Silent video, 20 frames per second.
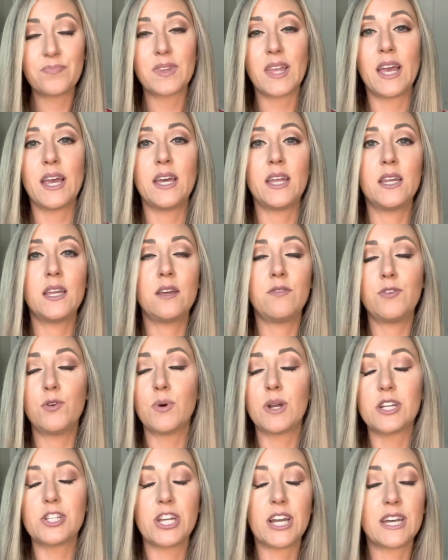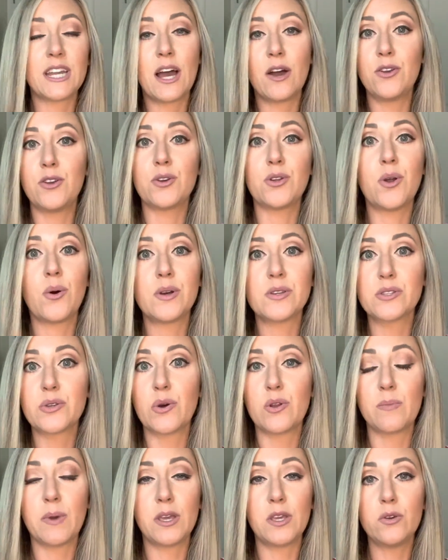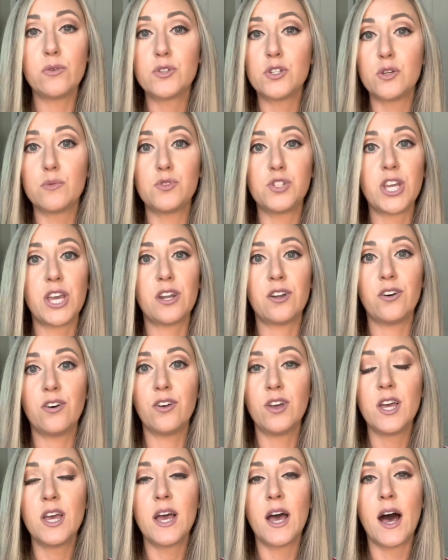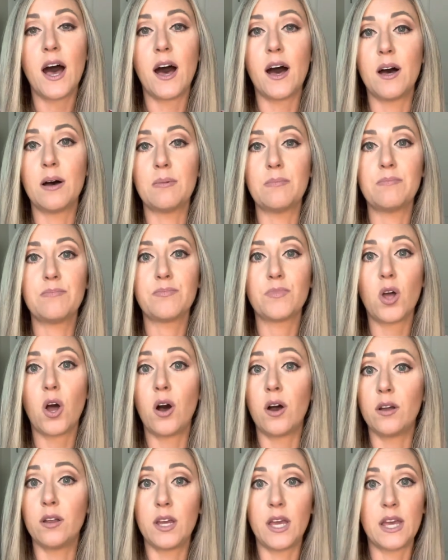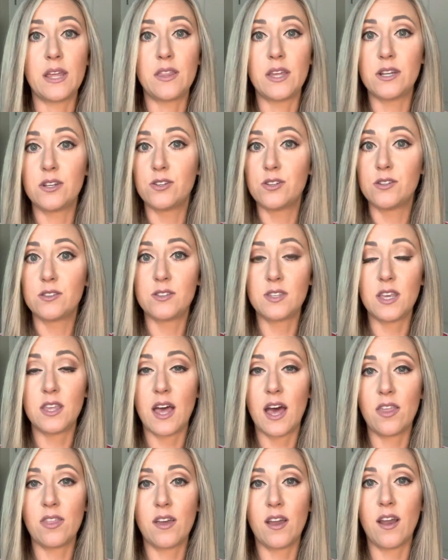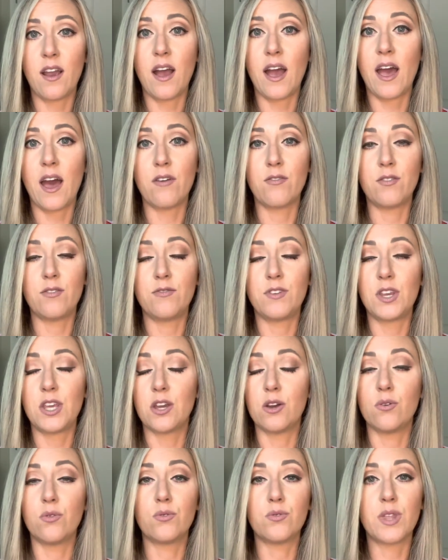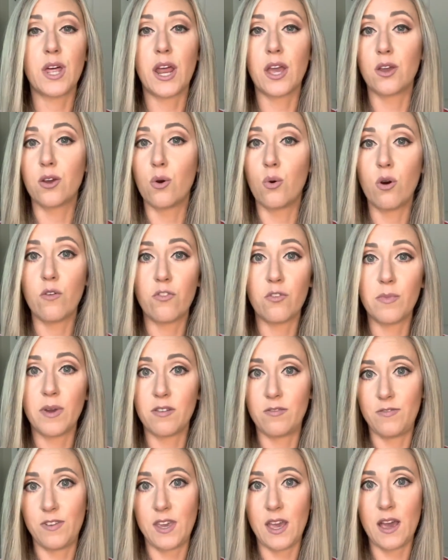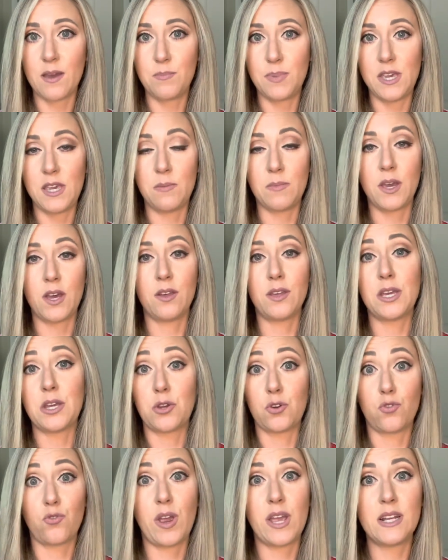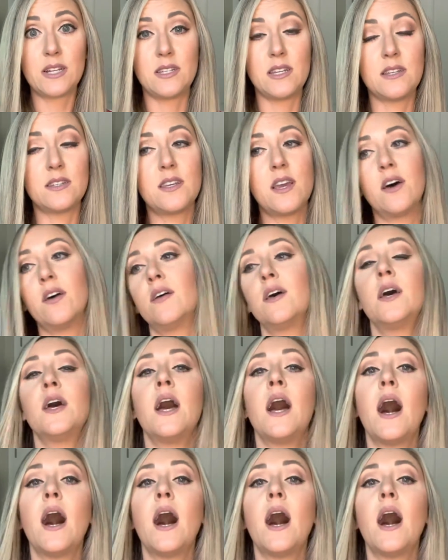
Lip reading: And if you want to check it out, you can always go to my YouTube channel and then see that there. I have a video that I go over my VIP mail in great detail.